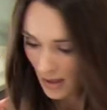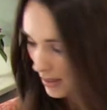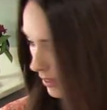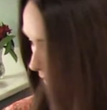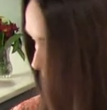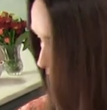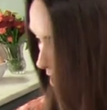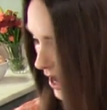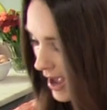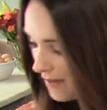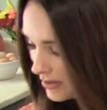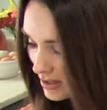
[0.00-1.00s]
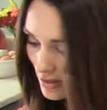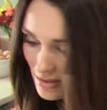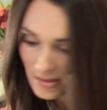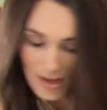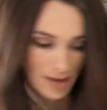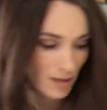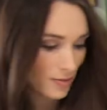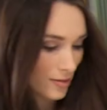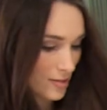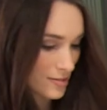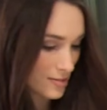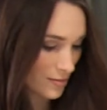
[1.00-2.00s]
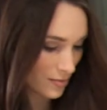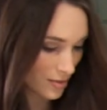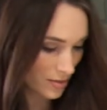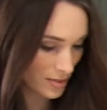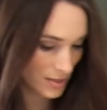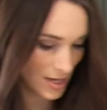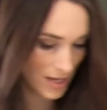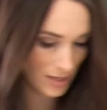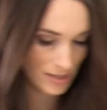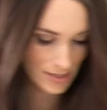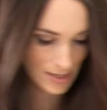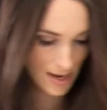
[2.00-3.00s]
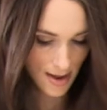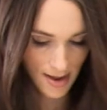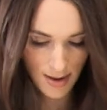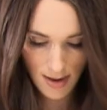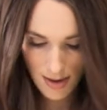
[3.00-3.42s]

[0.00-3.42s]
there you have it. Let's take a look and see what it looks like inside.